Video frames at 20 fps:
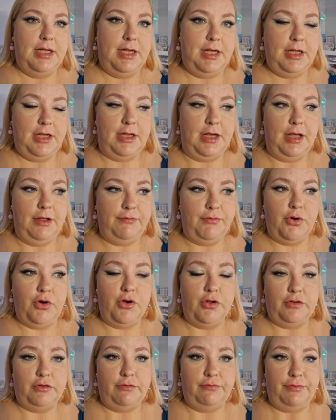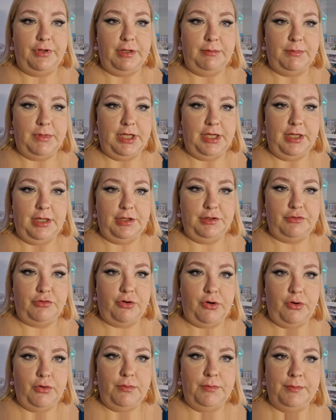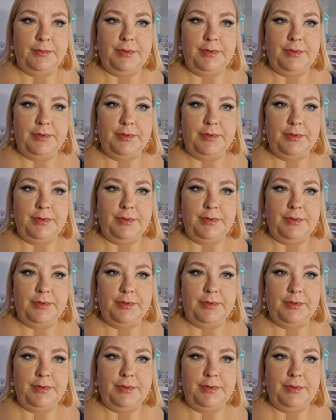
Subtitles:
I forgot to film the intro